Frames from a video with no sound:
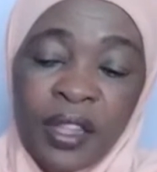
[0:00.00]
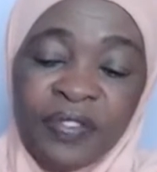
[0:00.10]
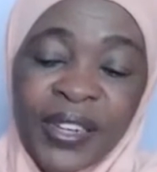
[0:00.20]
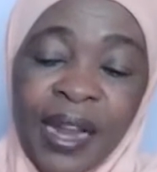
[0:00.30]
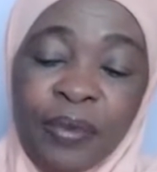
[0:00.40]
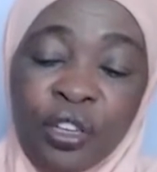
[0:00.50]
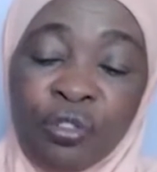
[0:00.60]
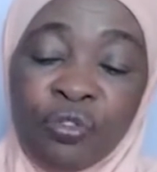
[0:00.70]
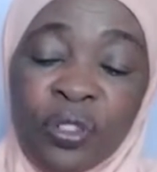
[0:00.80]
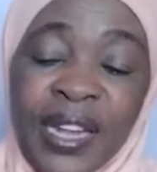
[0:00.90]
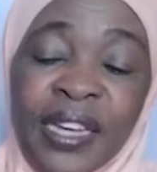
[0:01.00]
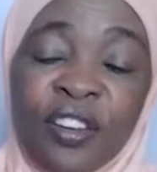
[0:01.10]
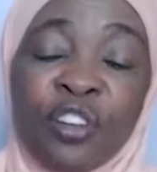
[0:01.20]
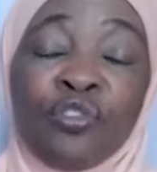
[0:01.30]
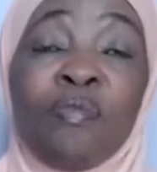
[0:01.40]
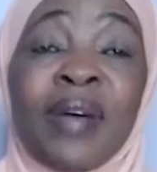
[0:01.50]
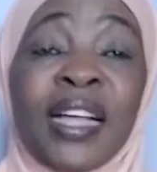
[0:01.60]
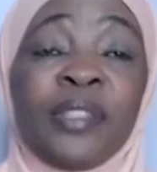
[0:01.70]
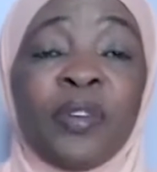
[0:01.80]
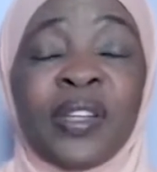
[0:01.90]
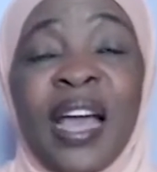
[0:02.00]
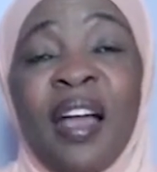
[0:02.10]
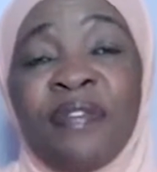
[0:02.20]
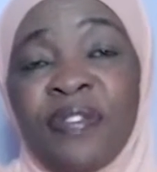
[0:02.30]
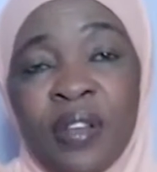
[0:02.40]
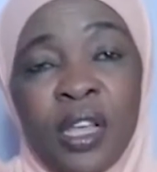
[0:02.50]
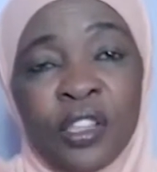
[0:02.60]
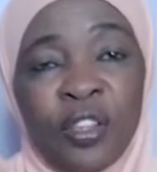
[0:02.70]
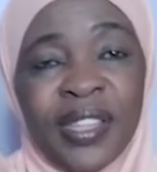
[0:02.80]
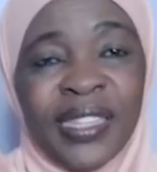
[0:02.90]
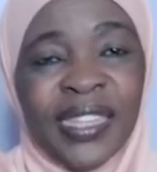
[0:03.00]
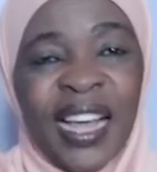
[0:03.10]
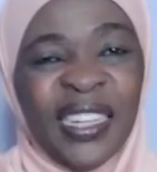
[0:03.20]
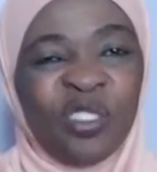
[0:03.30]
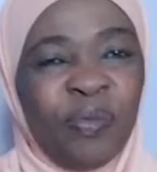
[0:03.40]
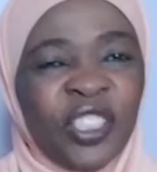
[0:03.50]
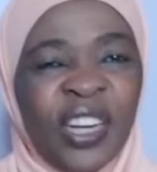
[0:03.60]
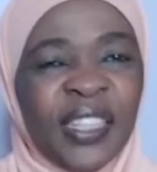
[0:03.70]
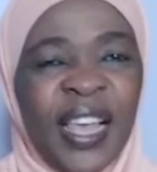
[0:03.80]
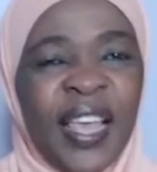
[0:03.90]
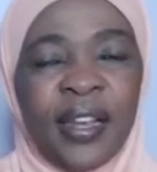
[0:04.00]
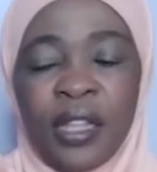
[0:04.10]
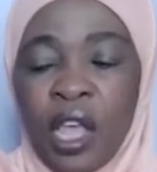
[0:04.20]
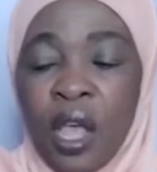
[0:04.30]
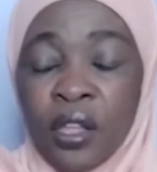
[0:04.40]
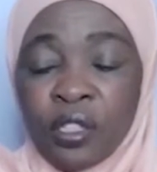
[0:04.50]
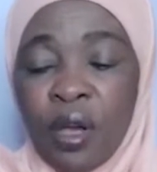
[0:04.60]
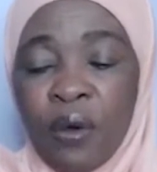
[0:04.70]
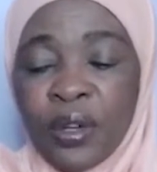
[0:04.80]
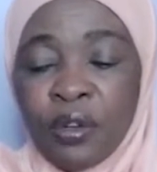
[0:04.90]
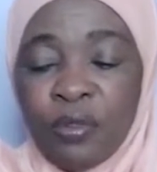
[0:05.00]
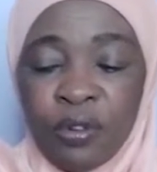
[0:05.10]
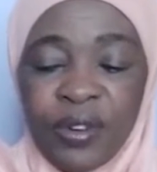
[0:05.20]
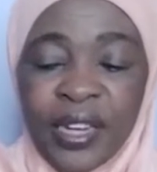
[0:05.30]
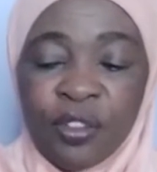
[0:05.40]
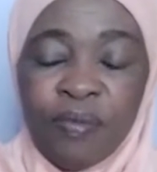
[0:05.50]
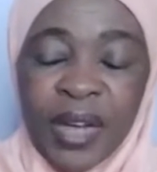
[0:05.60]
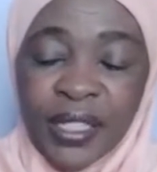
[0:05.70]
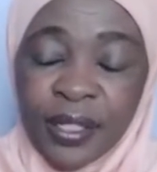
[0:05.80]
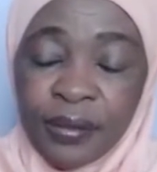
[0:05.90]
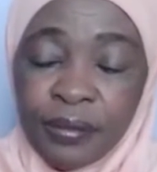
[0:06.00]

In fact, I'm going to read not too much because I have those things that I need to mention at the end. So I want to read too much.